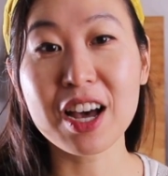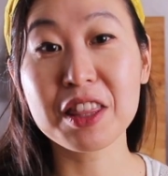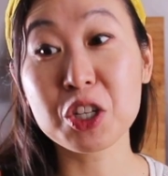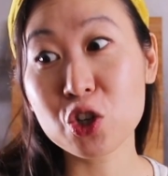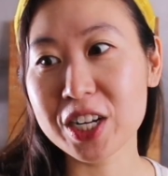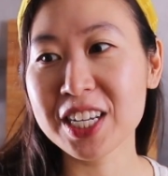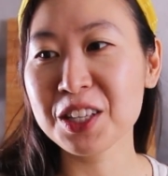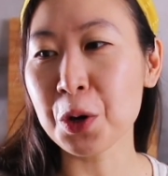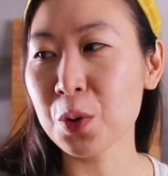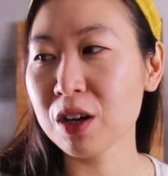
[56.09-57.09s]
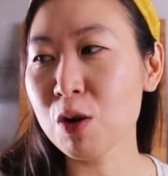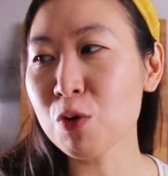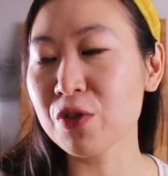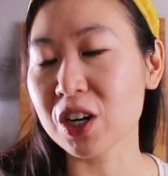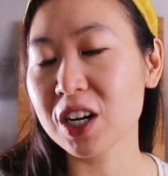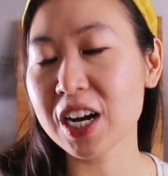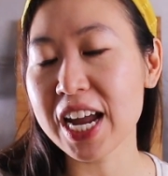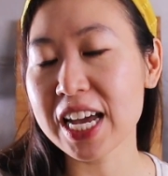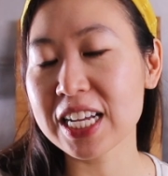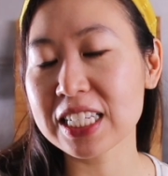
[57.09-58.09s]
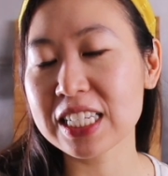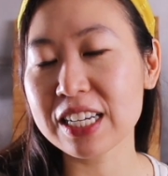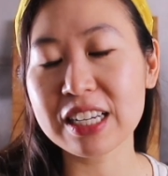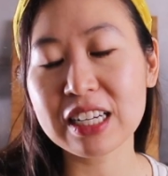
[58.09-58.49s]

the train going over, and